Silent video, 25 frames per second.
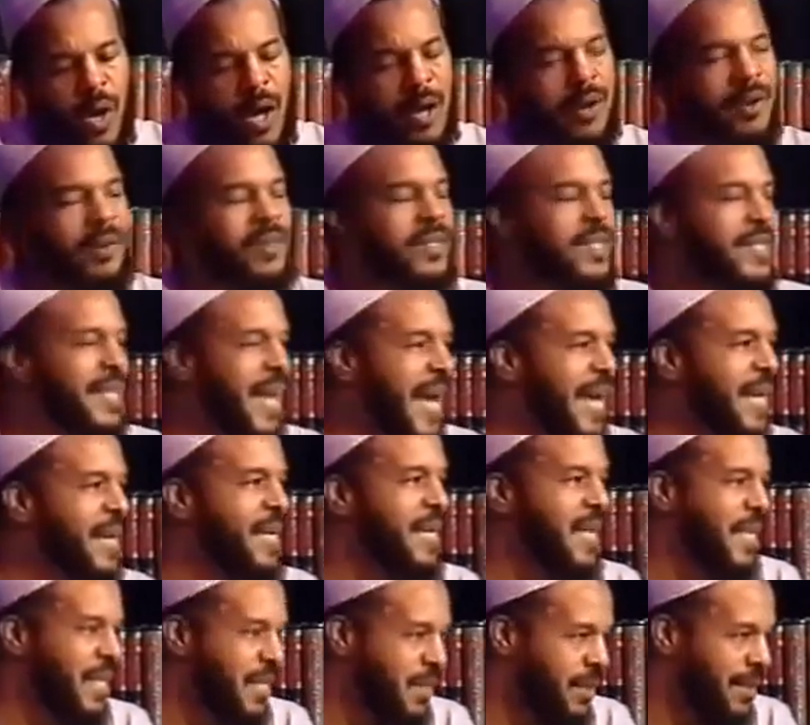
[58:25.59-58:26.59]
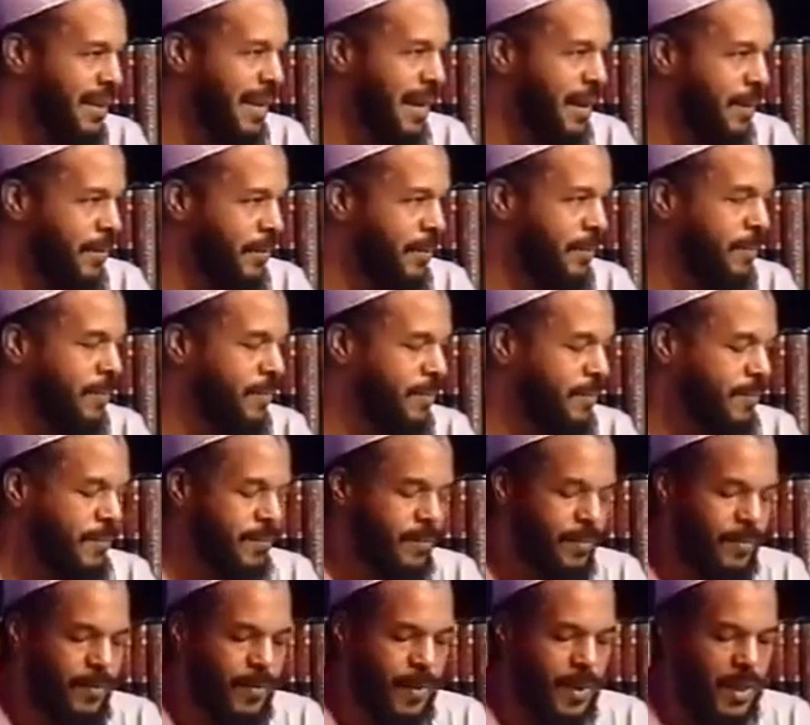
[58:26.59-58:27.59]
understanding Islam.
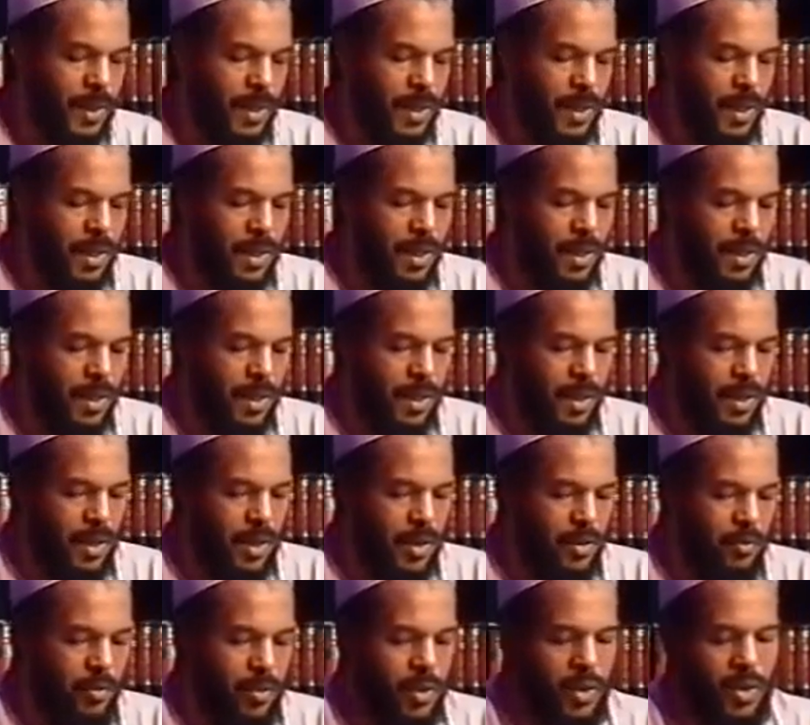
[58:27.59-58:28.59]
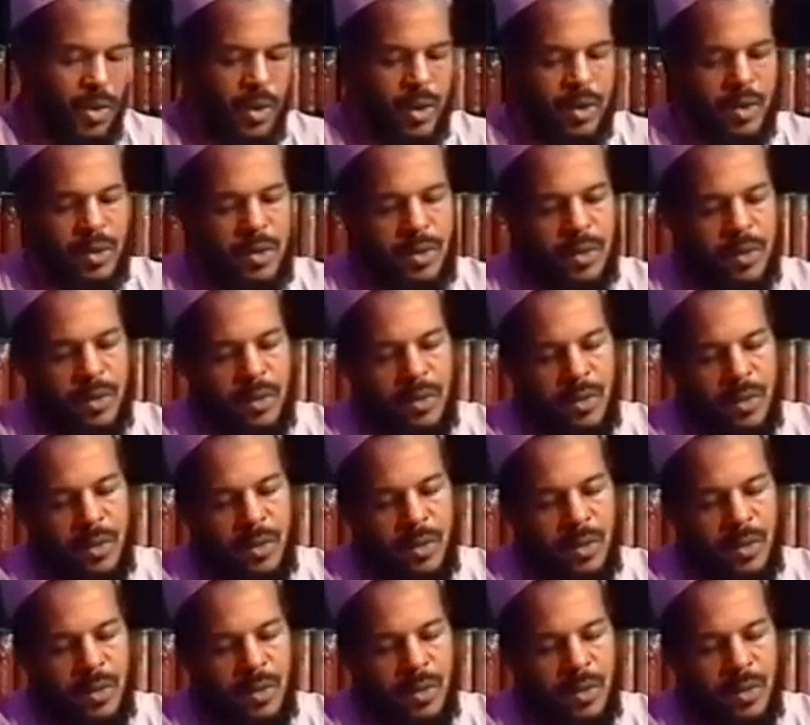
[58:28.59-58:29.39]
Because